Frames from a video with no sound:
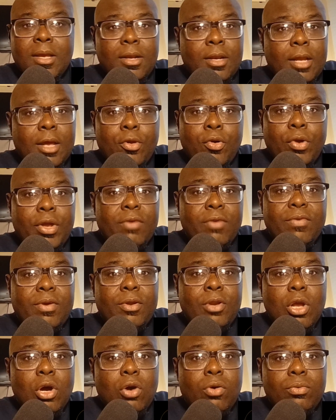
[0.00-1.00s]
They don't
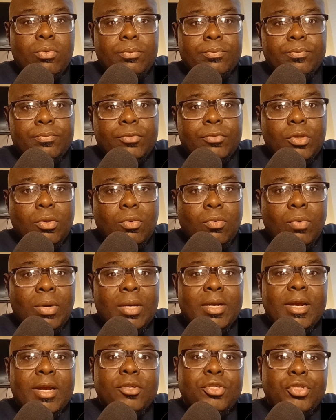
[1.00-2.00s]
even know
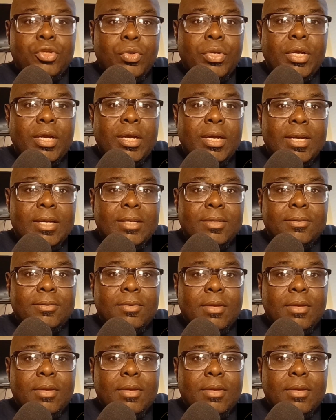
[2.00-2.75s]
what they're shooting at.